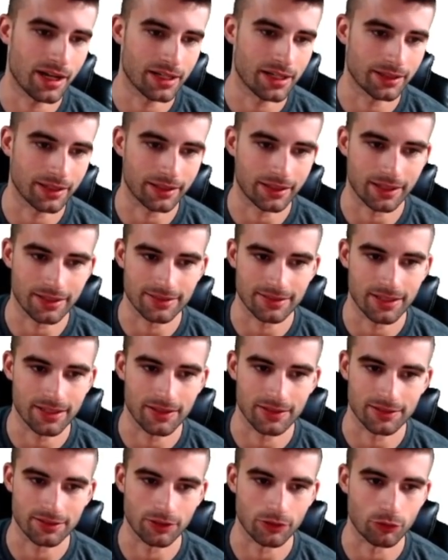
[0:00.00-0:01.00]
And like I said,
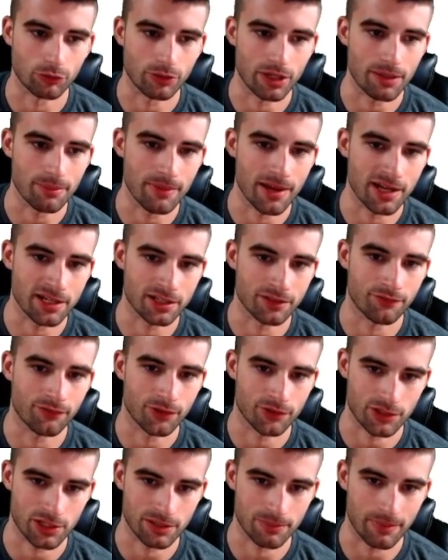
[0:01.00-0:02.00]
this is a great matchup
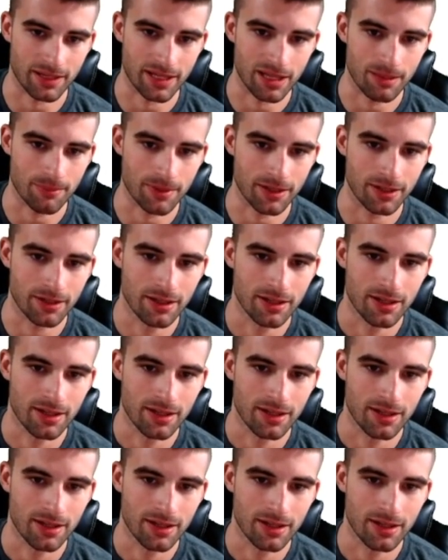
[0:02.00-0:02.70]
versus Miami.